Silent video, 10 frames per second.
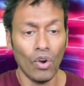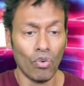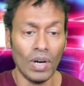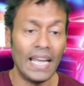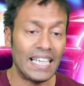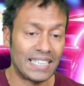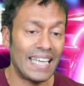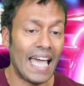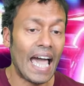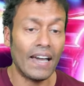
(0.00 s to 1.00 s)
release
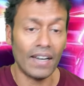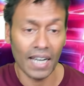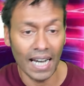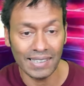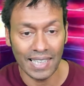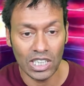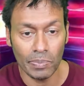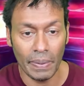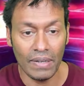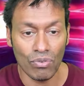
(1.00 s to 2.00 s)
the Ayer cut has
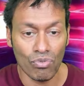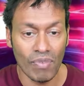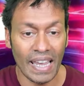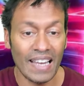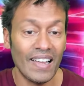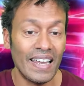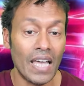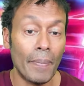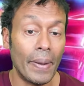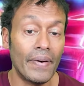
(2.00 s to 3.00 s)
been regularly
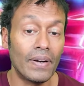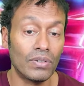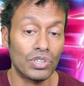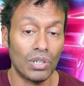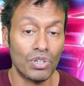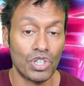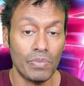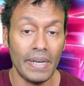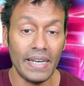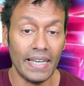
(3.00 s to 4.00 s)
appearing on social
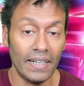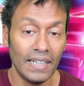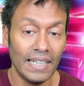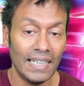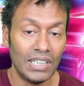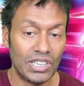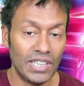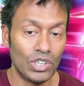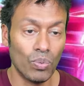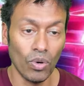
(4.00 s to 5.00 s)
media
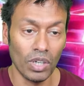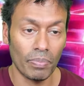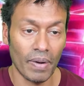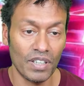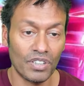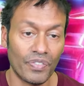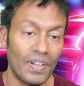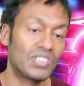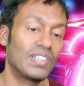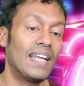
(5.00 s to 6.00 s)
since Warner Brothers
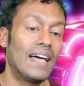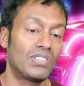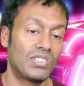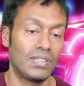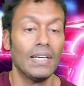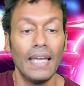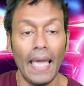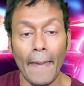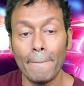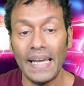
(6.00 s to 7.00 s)
first announced
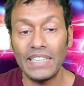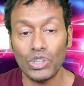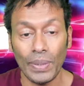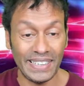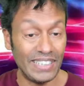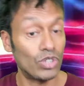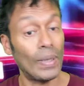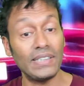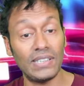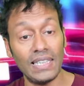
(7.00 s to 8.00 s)
in May
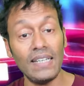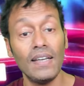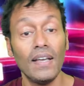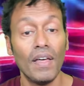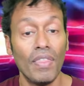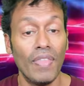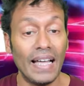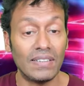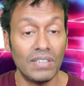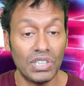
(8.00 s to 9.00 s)
2020
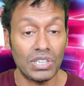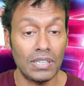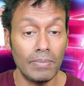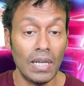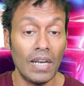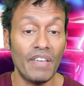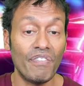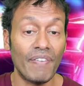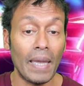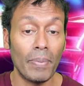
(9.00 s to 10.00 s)
that the similarly
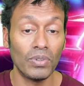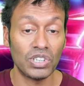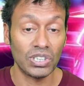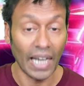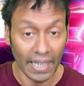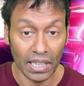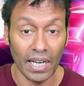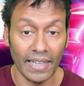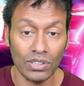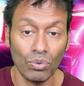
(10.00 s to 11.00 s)
fabled Snyder
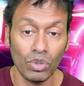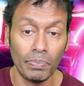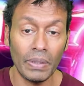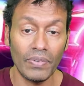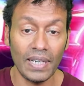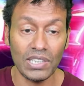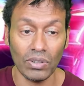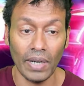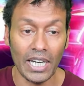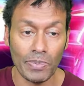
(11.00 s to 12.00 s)
cut would be released
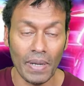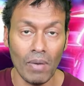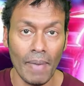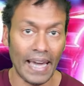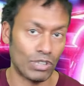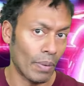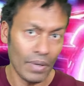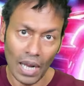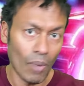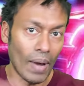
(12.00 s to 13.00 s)
on HBO Max. Well, we
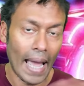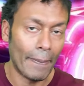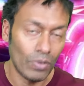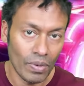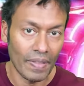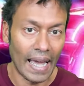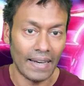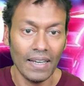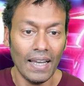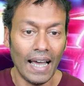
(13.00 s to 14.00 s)
know what happened with
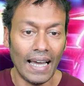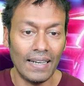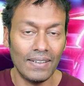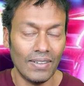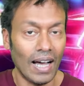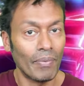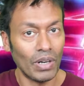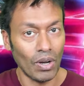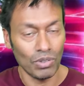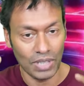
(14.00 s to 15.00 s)
that, and I'm
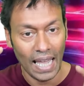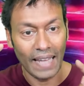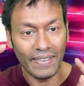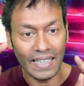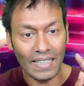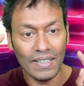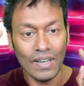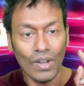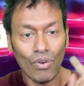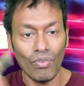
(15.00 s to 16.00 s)
gonna also add the
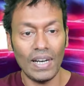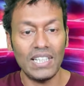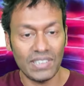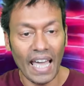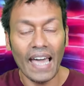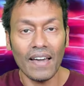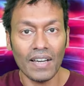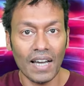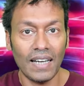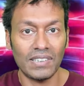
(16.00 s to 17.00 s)
release the Ayer
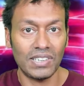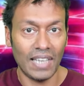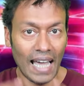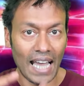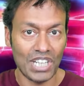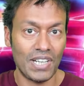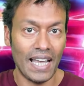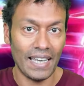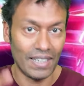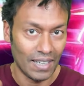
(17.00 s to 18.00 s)
cut
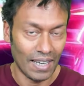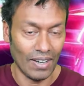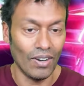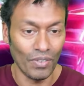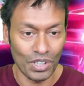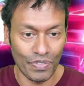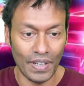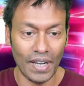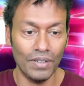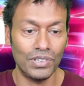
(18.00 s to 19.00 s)
hashtag on this
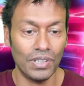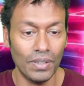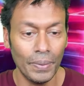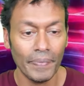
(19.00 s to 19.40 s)
video too.